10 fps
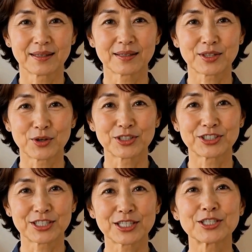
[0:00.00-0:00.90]
There is
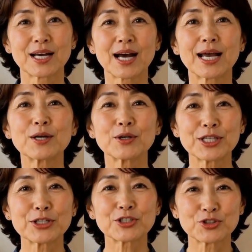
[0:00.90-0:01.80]
an entire
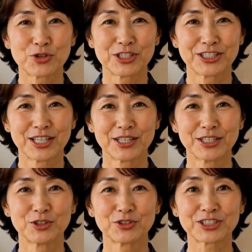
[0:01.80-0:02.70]
industry selling
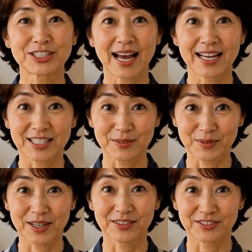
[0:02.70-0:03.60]
you stacking
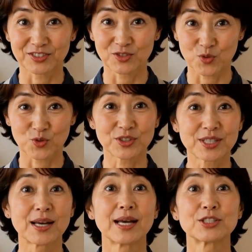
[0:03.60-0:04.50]
bins to
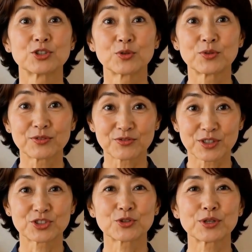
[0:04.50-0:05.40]
organize your
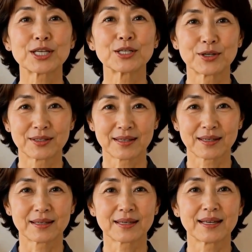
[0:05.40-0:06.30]
refrigerator.
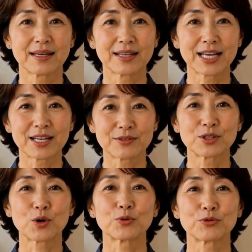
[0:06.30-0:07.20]
They have
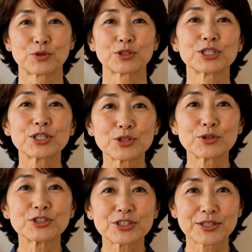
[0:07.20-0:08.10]
known for
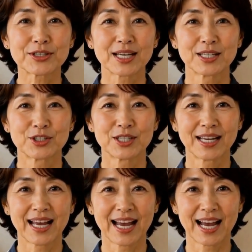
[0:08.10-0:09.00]
years that a good
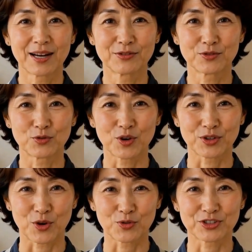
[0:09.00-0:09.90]
half of what
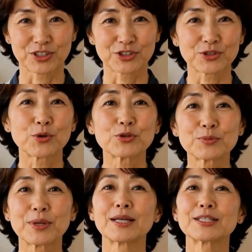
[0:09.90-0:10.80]
goes into those
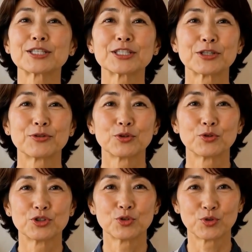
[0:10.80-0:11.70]
bins is
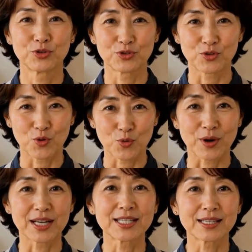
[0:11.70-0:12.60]
food you will throw
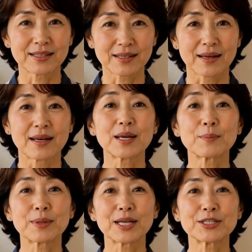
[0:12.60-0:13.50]
away. A
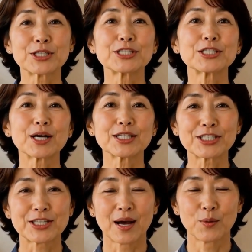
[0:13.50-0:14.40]
bin does not
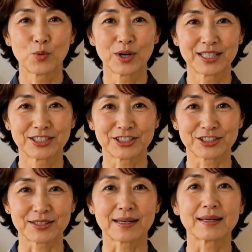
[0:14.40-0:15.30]
stop waste.
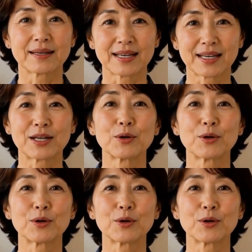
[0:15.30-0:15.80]
It